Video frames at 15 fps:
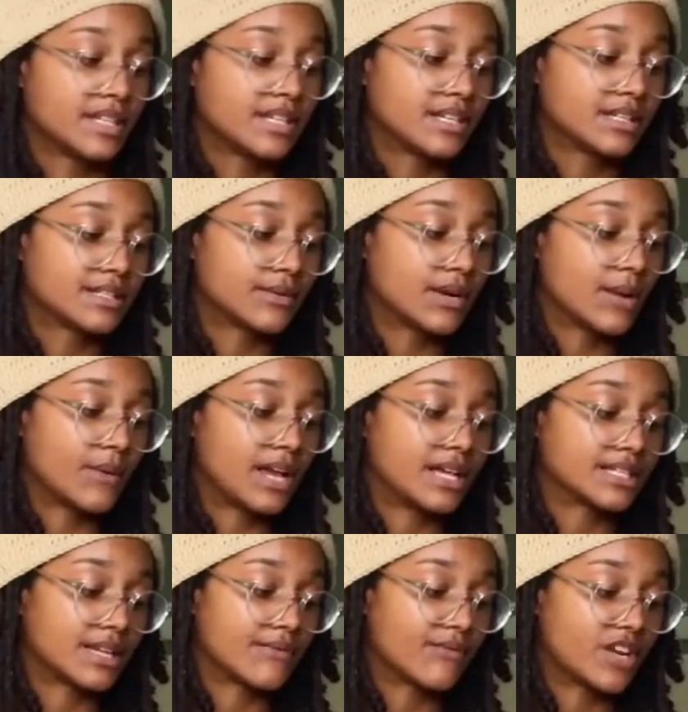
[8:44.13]
So
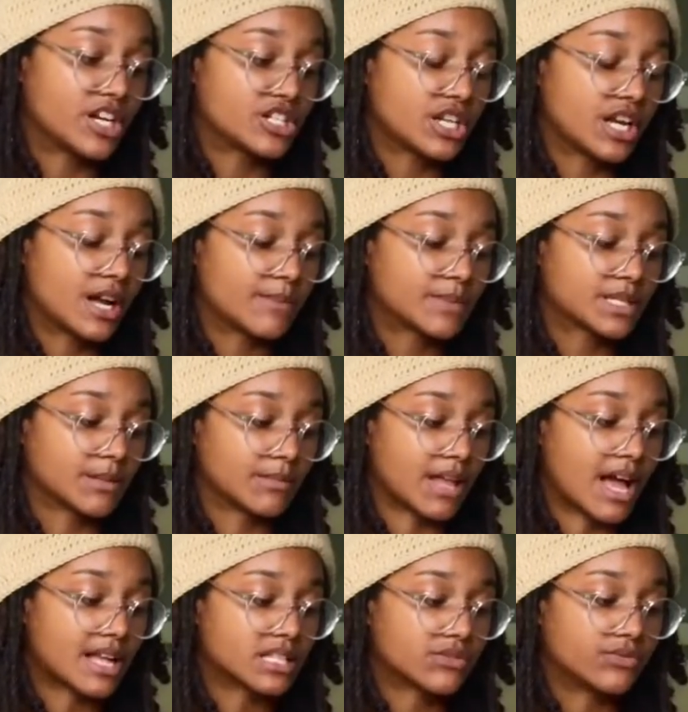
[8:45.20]
anyways, I'm finishing up some
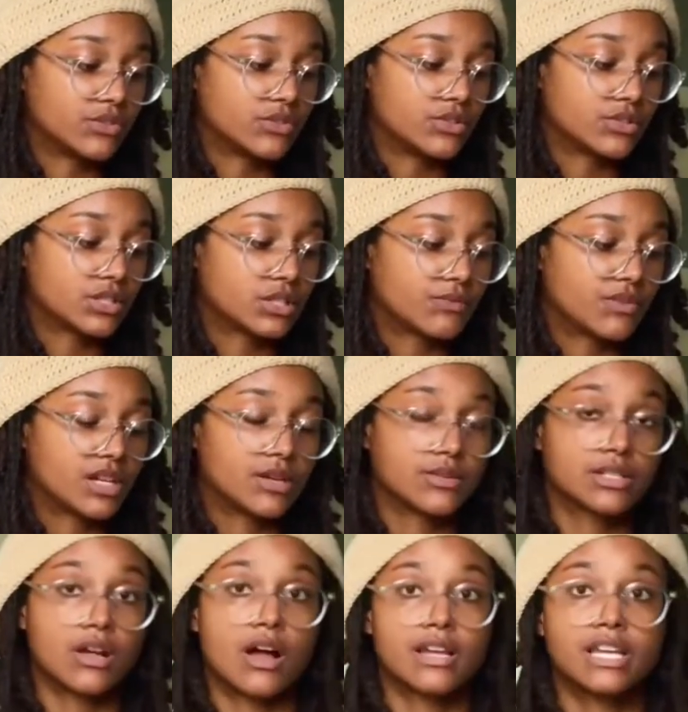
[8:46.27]
last few YouTube videos
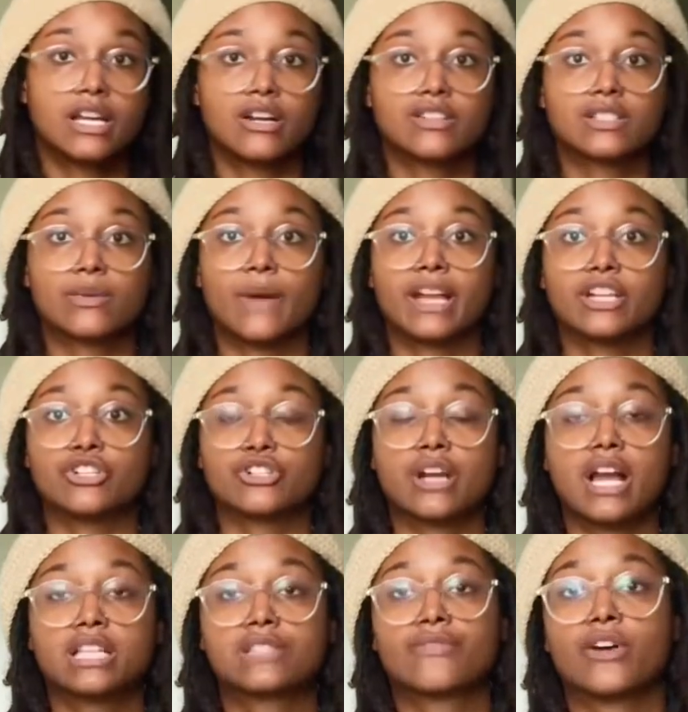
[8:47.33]
on here so I can
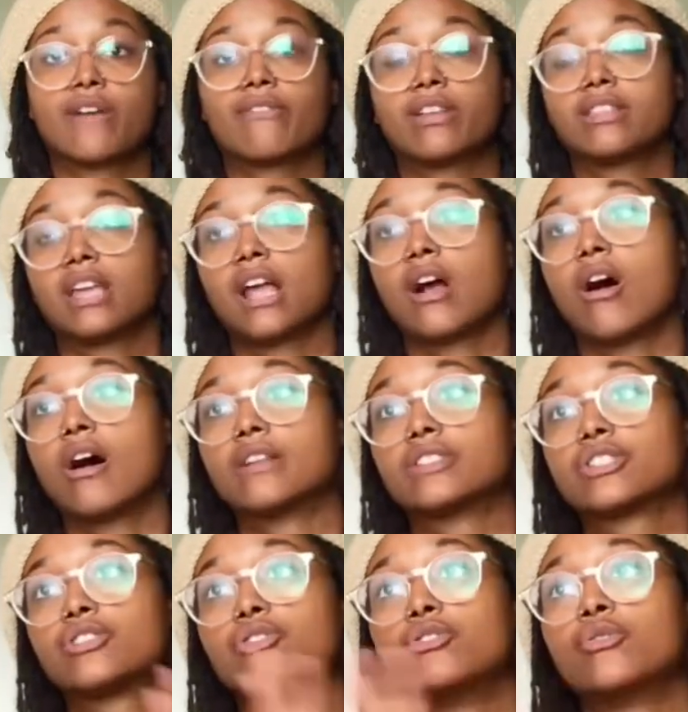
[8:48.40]
transfer everything
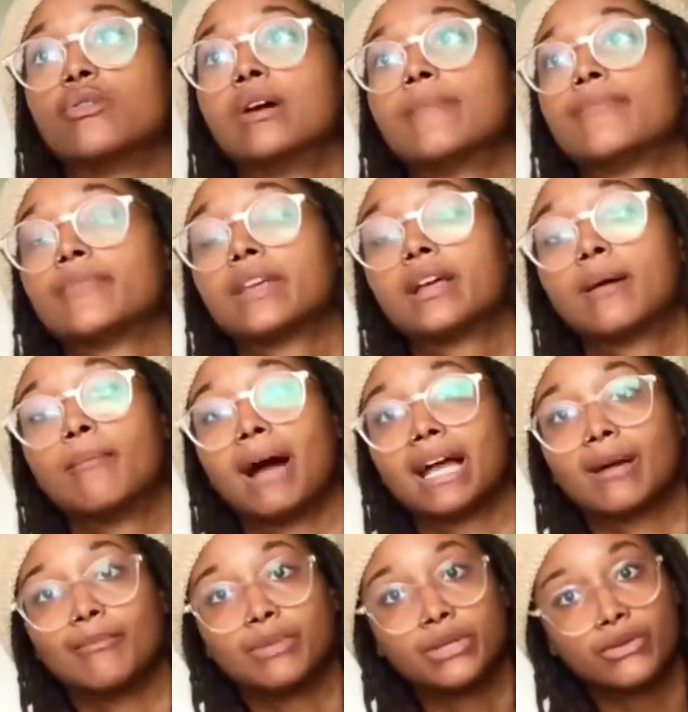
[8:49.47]
onto my
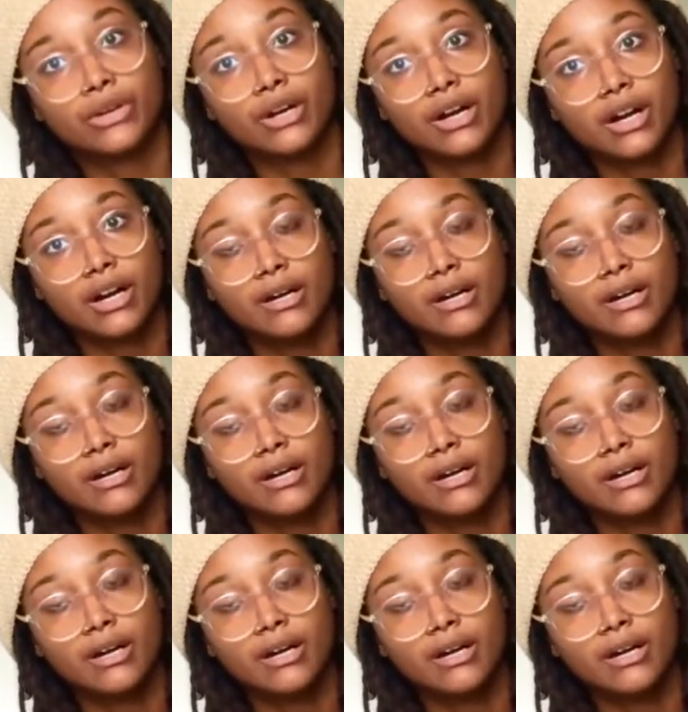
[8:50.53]
computer.